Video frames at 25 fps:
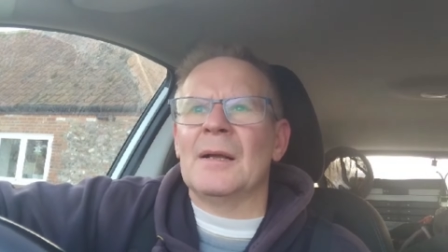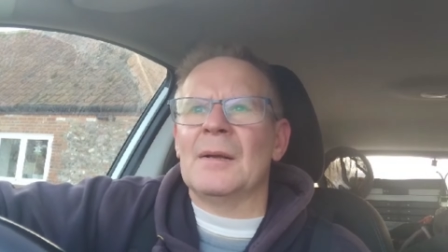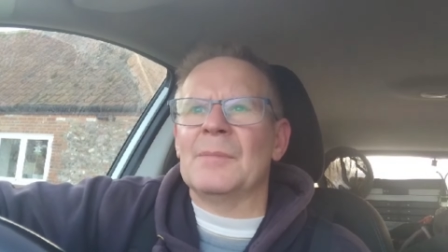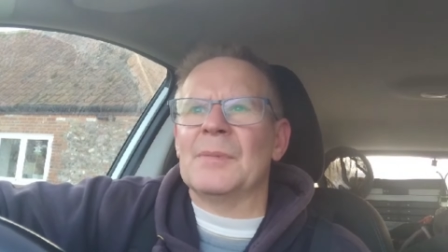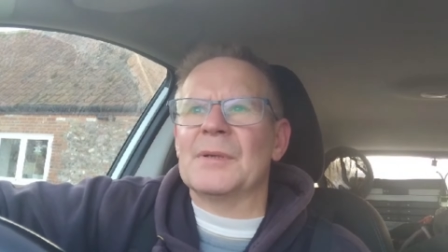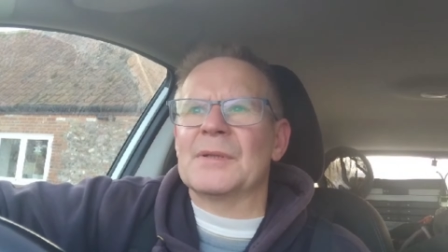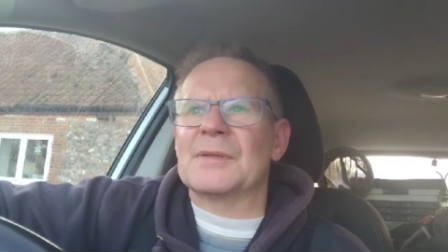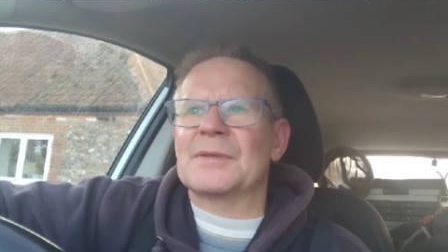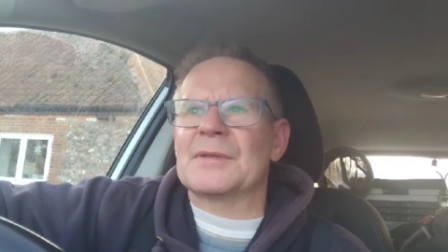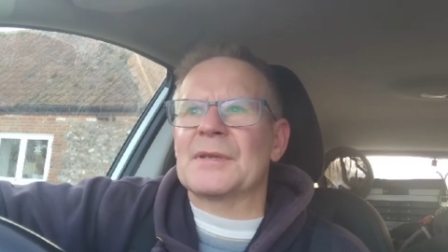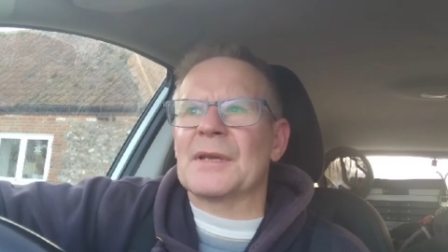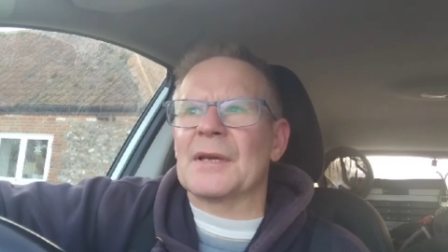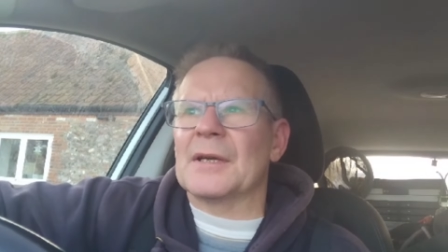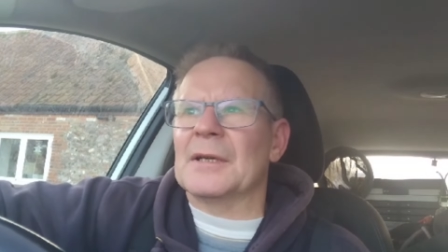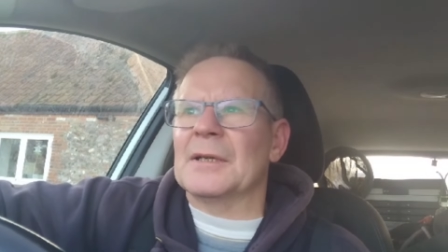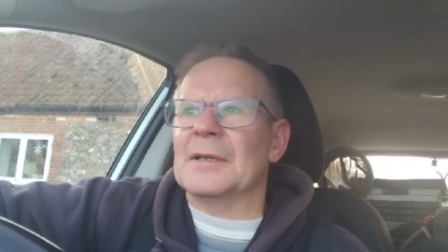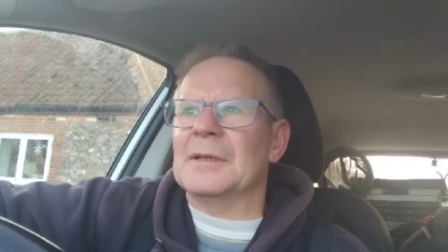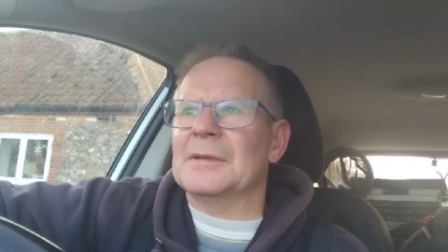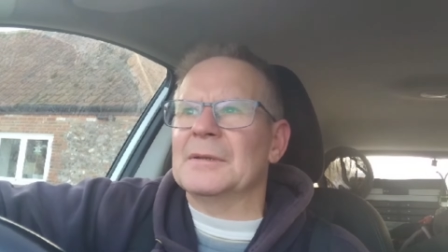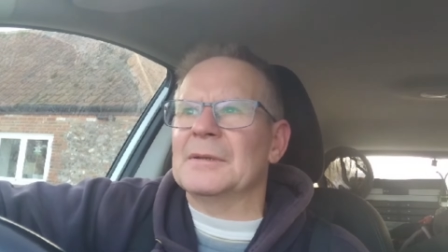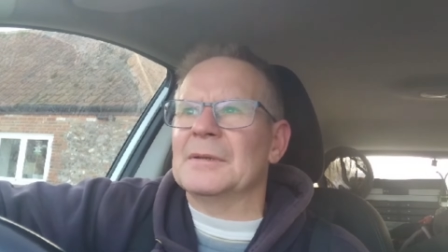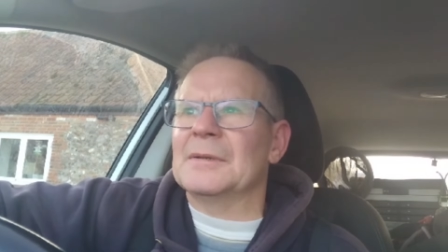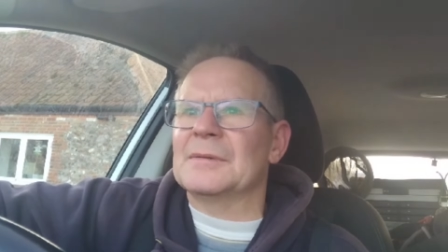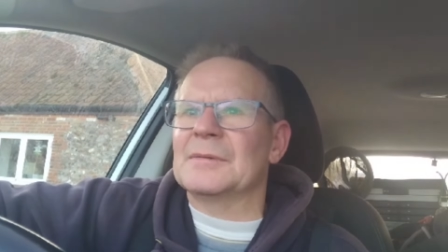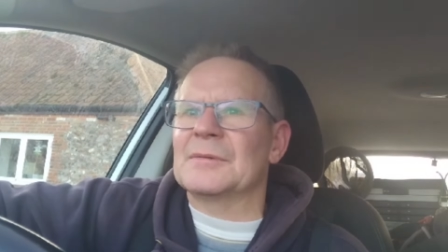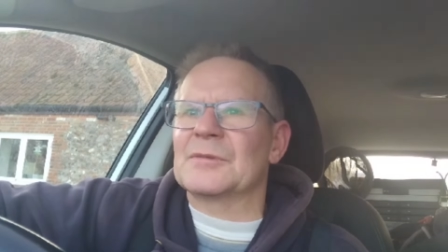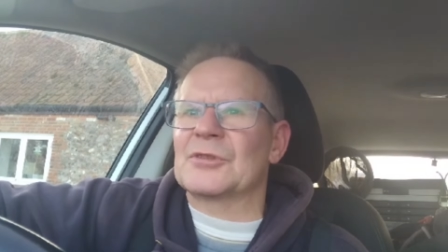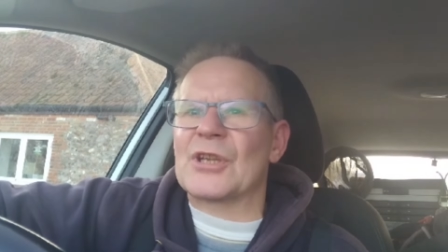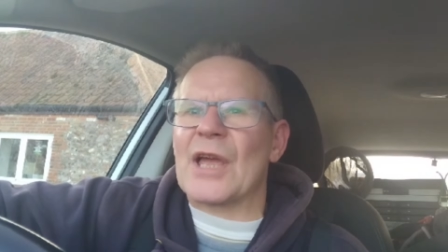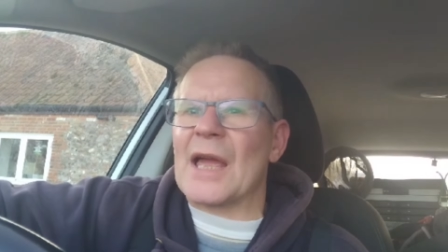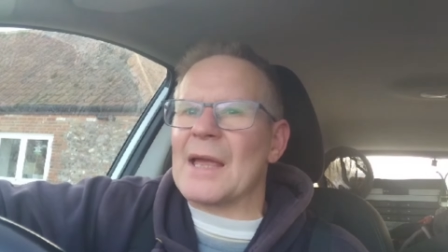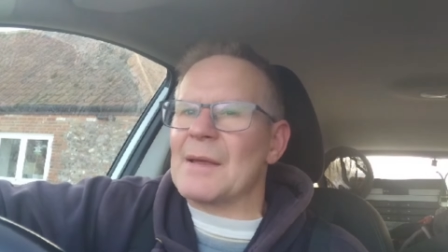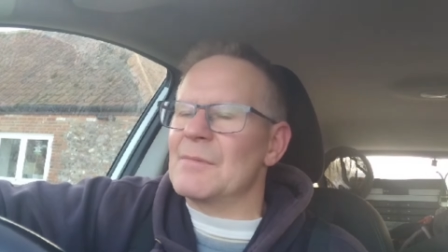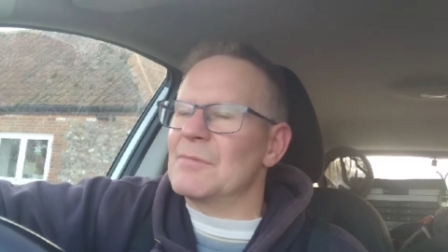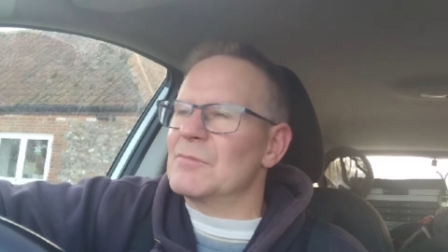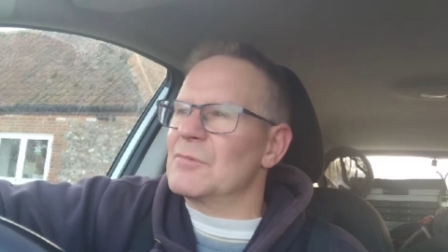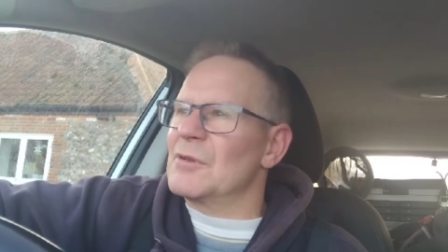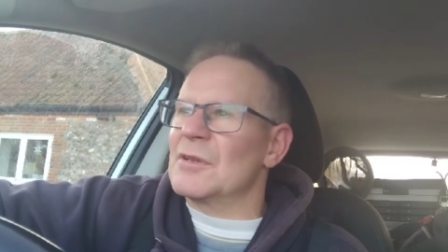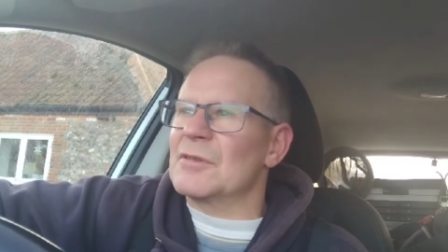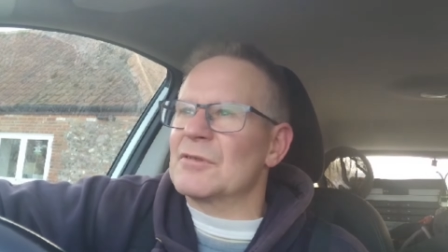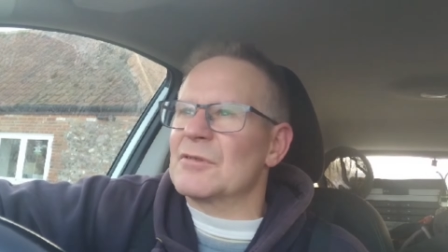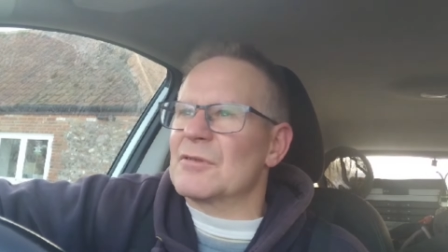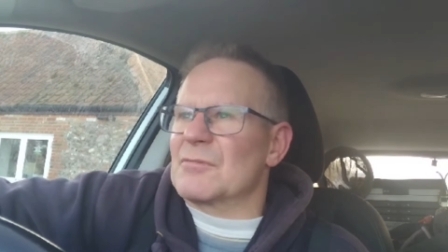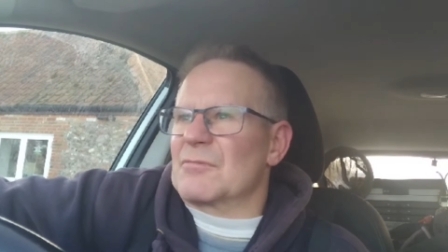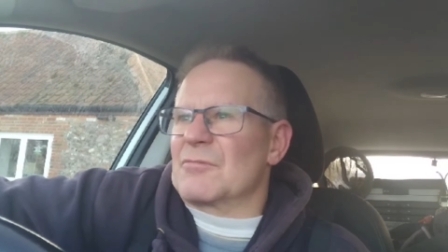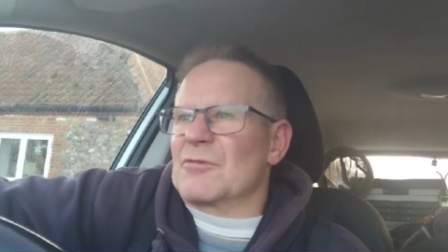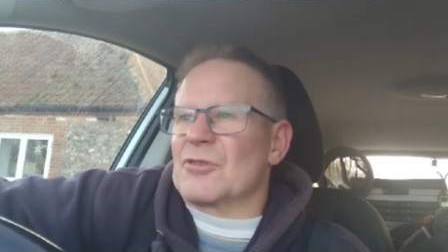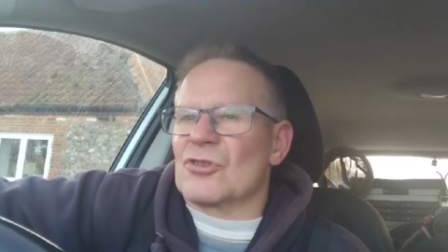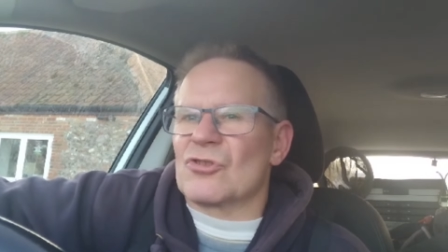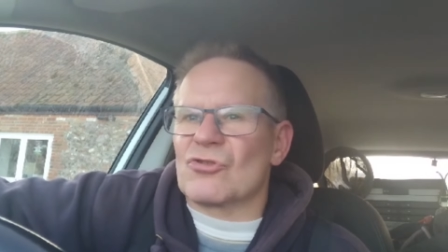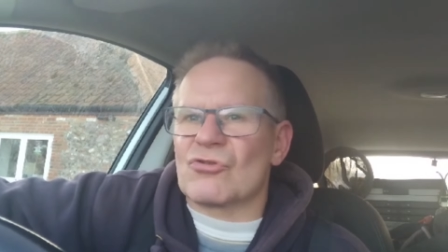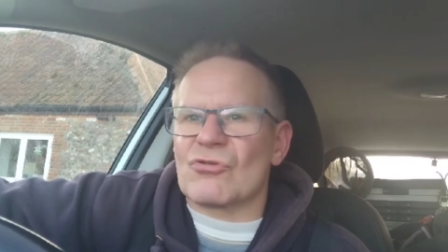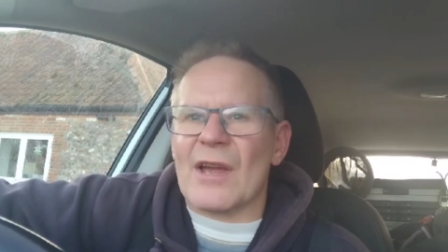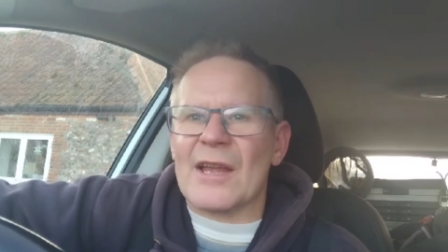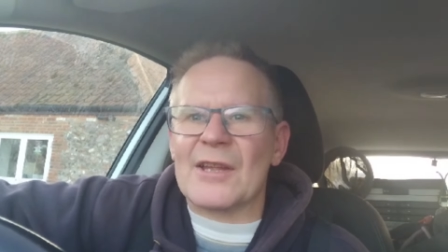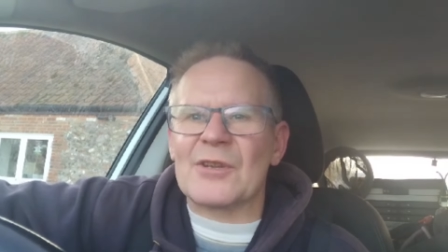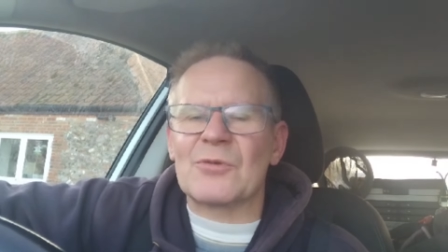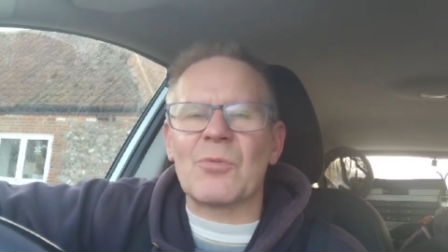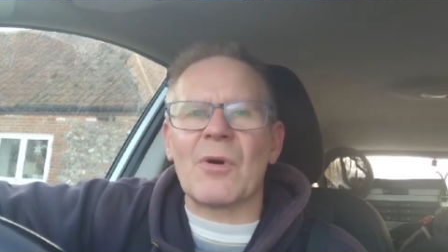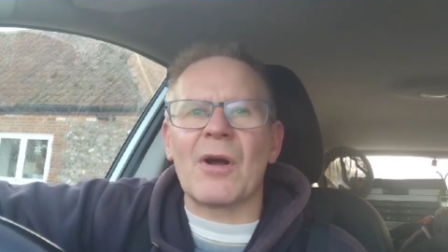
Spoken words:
But shape, it's just strange